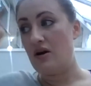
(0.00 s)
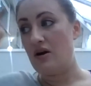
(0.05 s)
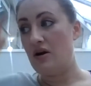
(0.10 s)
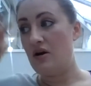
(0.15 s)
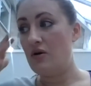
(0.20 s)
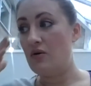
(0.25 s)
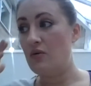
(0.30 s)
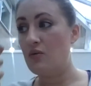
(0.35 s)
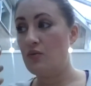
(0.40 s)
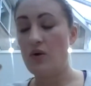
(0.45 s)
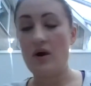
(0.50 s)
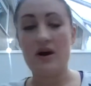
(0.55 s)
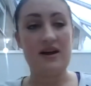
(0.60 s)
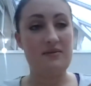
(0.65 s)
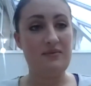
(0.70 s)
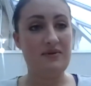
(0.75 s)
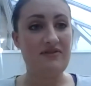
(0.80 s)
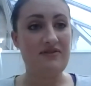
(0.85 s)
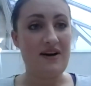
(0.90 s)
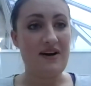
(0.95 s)
working
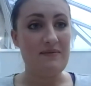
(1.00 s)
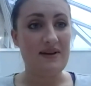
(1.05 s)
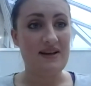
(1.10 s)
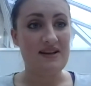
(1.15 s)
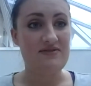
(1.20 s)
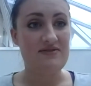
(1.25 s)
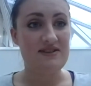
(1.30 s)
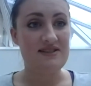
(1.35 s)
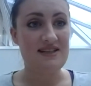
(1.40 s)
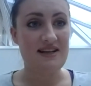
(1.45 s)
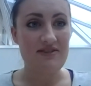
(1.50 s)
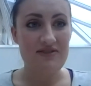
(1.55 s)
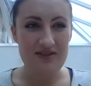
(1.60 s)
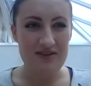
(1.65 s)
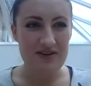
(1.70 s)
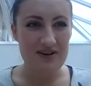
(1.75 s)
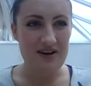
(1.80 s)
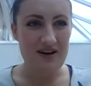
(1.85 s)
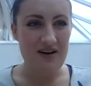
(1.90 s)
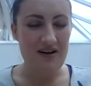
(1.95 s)
with families for
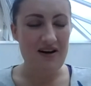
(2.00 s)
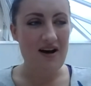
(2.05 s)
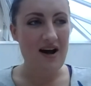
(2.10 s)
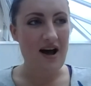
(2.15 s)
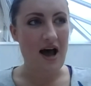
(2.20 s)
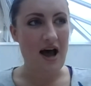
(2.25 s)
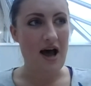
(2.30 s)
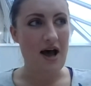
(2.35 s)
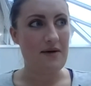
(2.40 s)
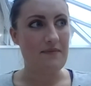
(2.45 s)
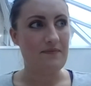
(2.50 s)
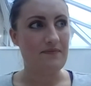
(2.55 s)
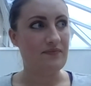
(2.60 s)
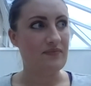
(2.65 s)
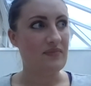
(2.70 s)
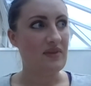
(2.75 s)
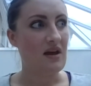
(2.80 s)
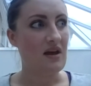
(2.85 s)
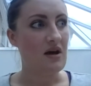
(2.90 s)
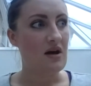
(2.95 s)
different
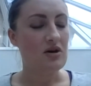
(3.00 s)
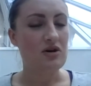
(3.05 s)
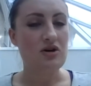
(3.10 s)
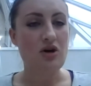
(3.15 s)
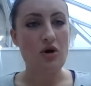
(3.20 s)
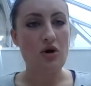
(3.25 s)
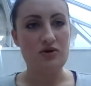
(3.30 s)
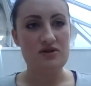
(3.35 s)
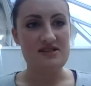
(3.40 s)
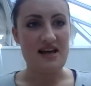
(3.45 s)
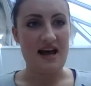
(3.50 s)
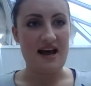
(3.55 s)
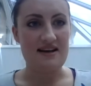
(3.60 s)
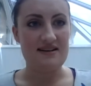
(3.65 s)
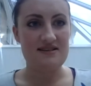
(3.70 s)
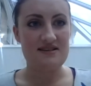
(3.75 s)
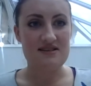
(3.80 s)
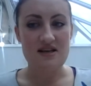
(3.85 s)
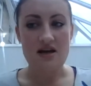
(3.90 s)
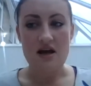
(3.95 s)
goal
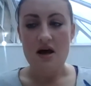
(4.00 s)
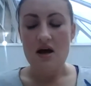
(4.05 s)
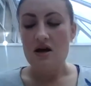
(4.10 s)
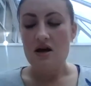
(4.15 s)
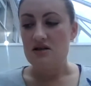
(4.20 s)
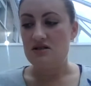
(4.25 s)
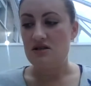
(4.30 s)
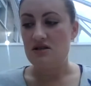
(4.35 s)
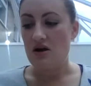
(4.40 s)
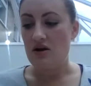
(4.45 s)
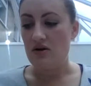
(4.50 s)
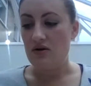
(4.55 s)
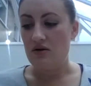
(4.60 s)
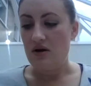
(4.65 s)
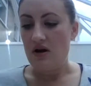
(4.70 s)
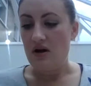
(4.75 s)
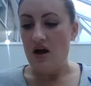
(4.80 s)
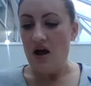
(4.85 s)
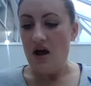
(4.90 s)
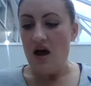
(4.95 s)
sets. So
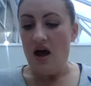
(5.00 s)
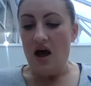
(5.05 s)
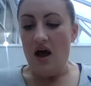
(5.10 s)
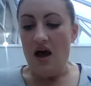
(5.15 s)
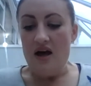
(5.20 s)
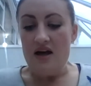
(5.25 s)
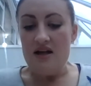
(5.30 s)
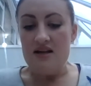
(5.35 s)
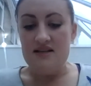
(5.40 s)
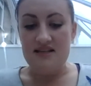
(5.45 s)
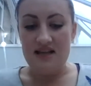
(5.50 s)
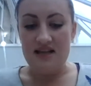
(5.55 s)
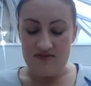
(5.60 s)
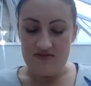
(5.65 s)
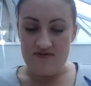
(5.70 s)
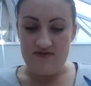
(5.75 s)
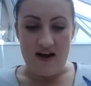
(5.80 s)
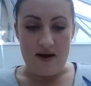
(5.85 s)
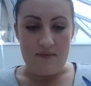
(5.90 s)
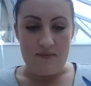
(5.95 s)

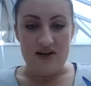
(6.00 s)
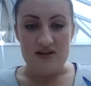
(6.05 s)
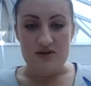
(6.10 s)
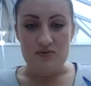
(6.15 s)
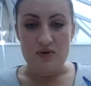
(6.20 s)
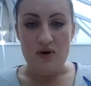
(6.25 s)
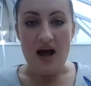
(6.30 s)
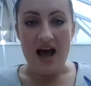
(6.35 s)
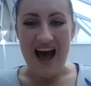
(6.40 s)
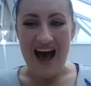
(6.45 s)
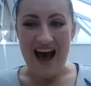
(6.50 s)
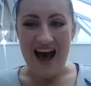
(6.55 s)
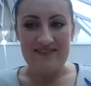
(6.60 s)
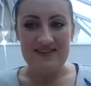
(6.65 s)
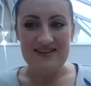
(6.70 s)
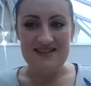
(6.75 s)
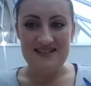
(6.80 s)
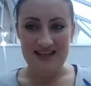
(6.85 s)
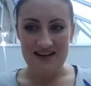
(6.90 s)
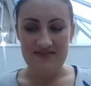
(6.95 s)
different fabrics will have a
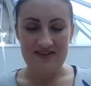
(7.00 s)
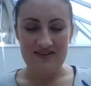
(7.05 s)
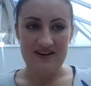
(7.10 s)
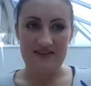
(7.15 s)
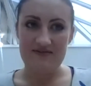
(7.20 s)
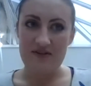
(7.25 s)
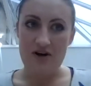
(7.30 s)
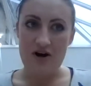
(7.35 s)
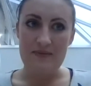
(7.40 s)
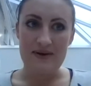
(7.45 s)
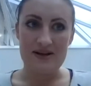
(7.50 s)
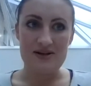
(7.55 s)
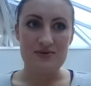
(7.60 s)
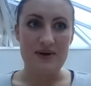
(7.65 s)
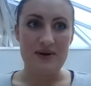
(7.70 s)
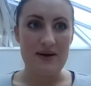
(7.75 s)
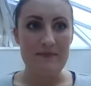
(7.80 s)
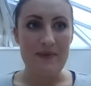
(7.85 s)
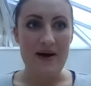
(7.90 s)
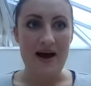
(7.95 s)
different environmental
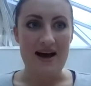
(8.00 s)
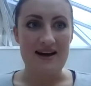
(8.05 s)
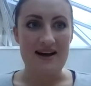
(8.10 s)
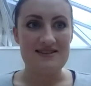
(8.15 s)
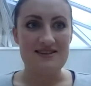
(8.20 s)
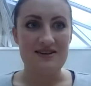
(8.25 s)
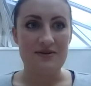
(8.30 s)
impact. So we